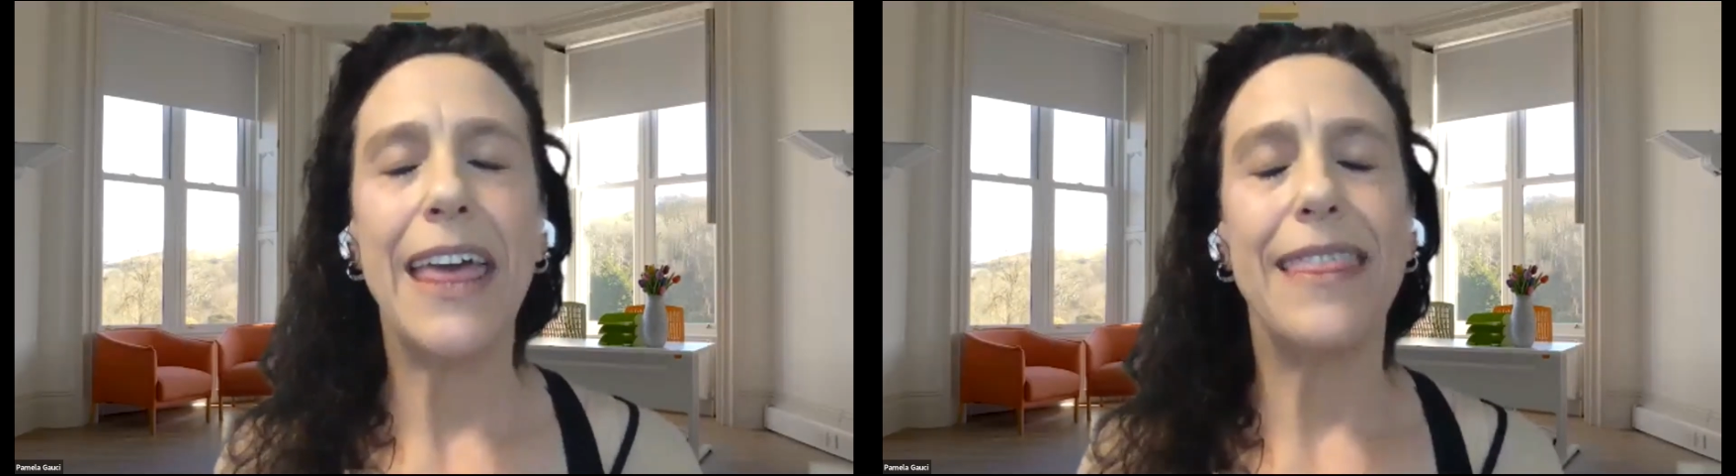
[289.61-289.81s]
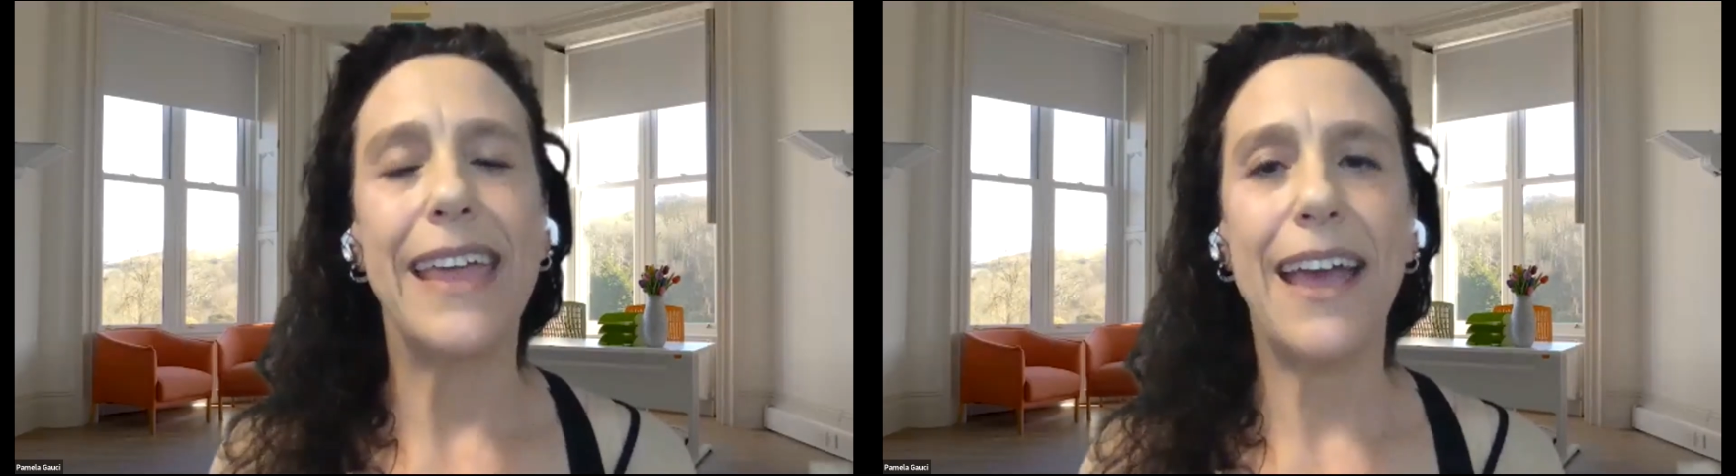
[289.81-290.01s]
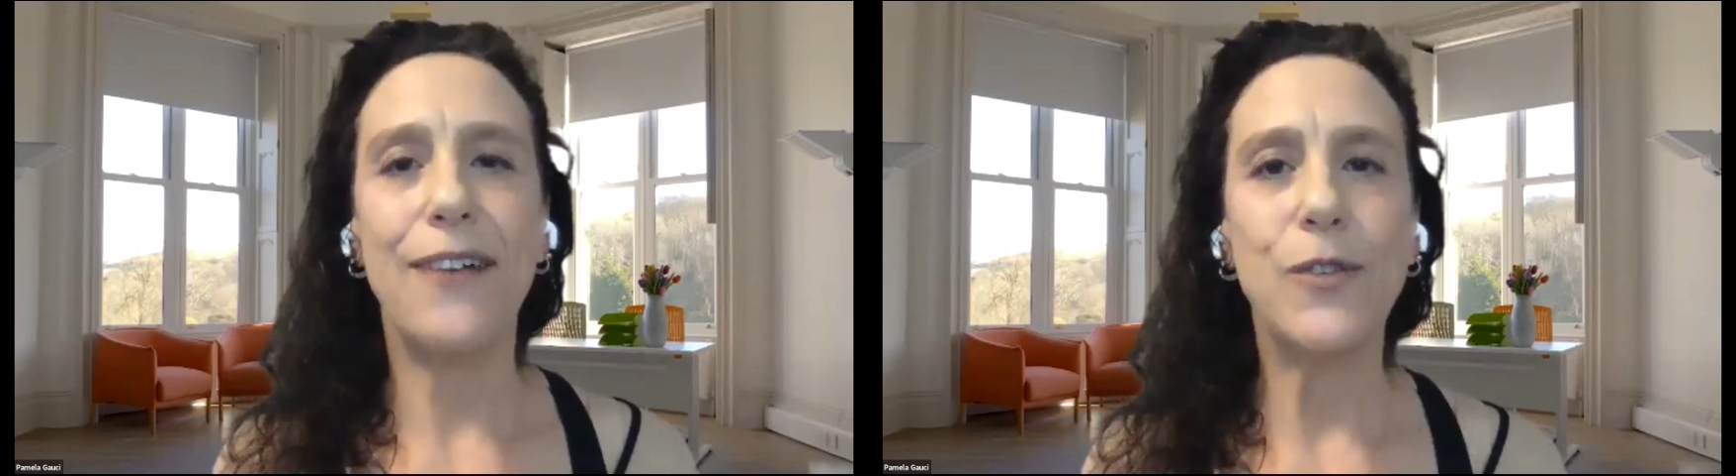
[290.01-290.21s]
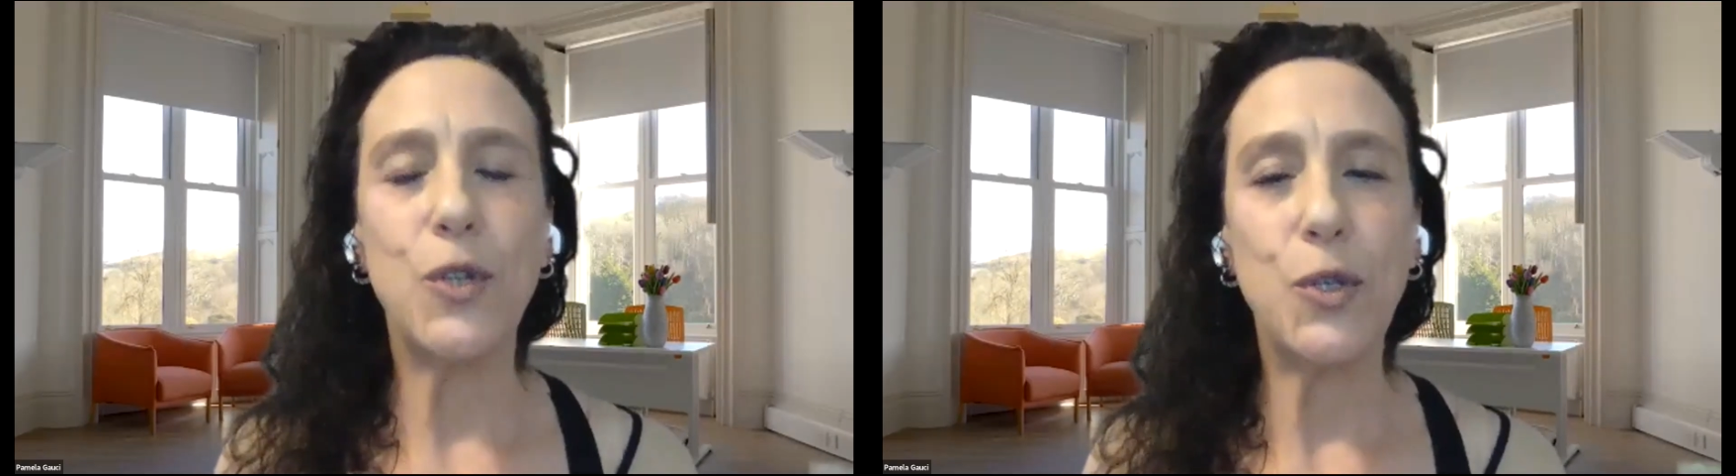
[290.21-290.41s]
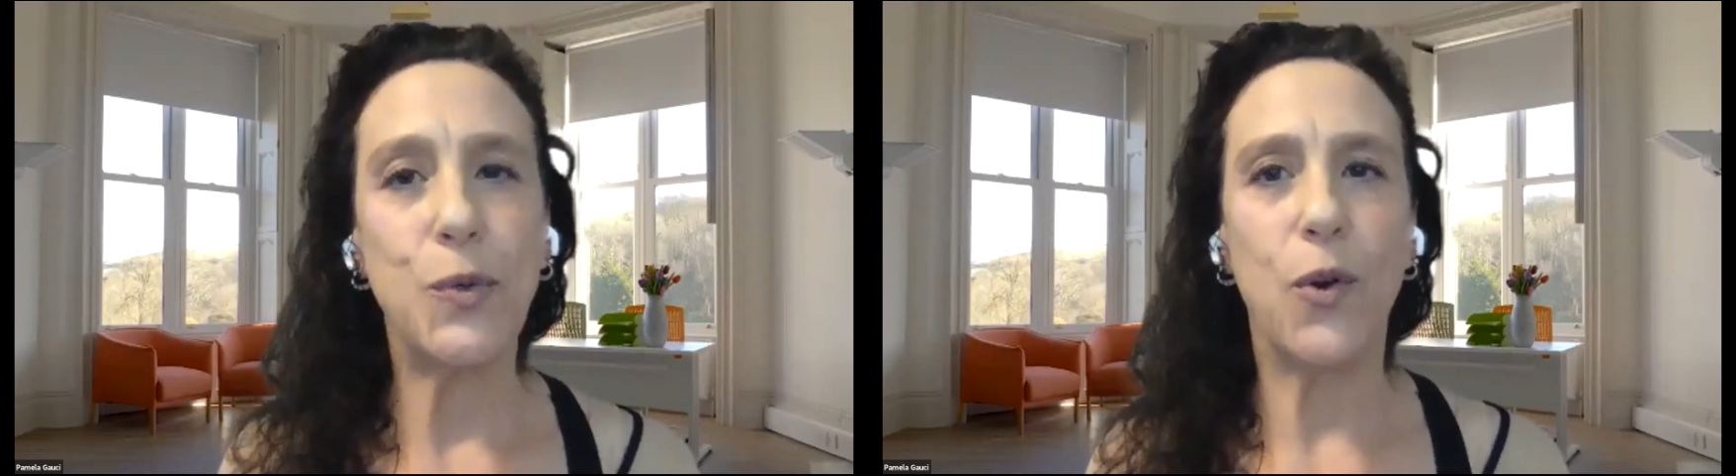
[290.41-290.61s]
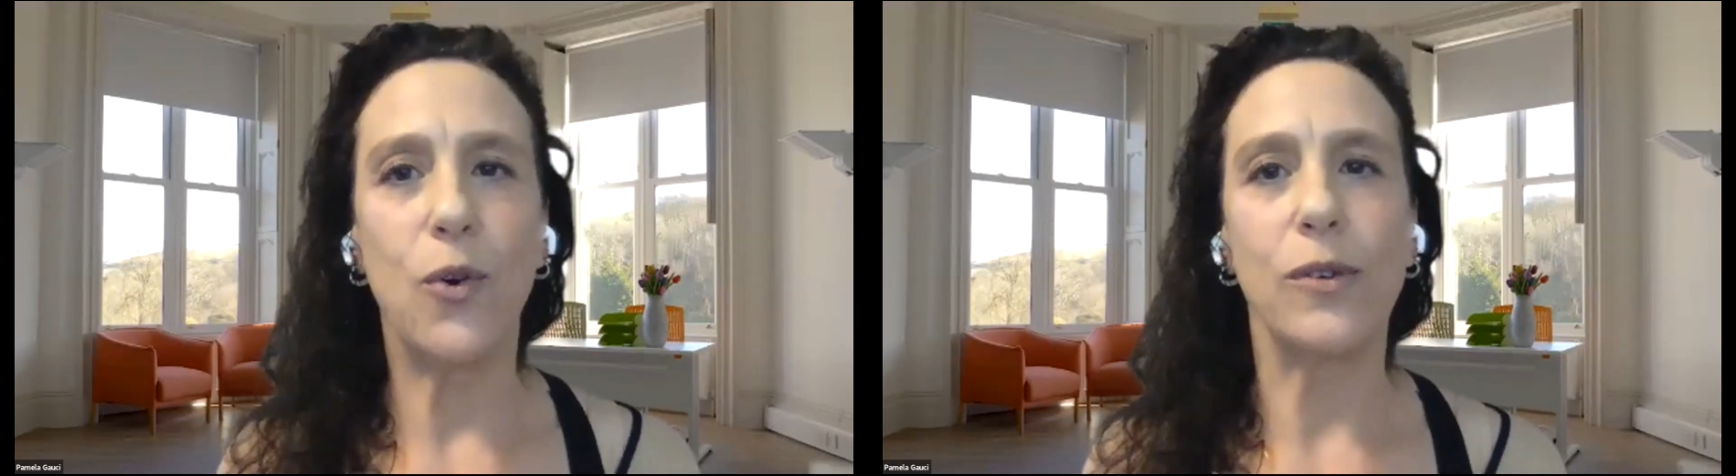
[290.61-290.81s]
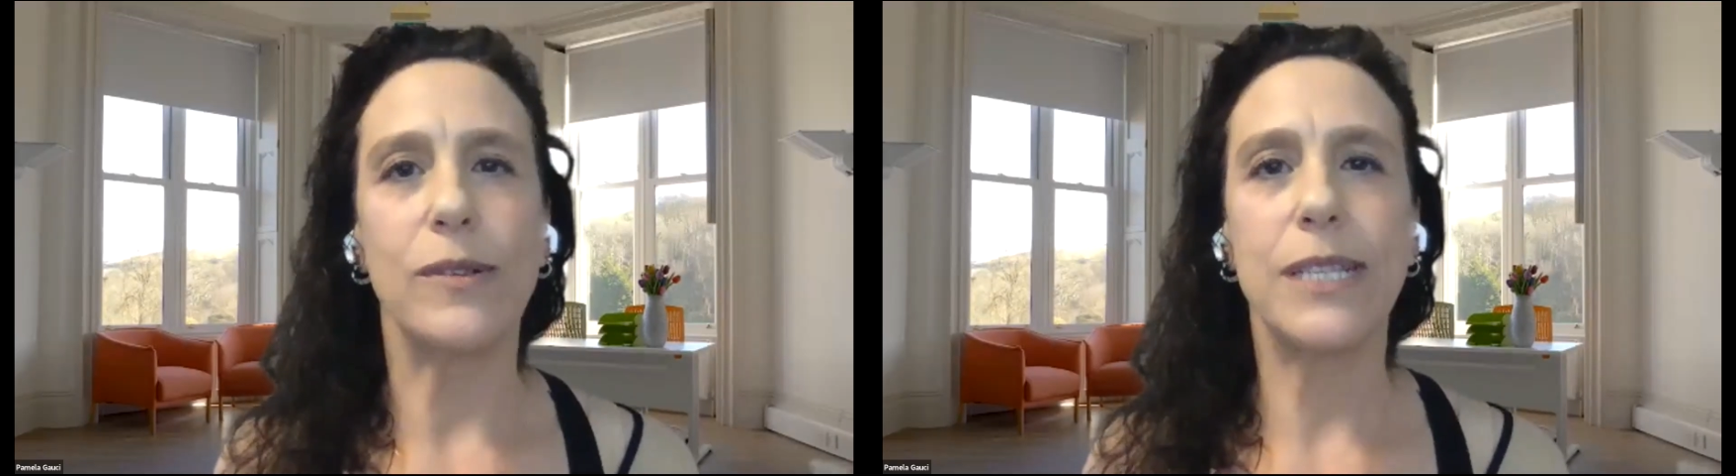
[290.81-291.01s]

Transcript: they have two goals.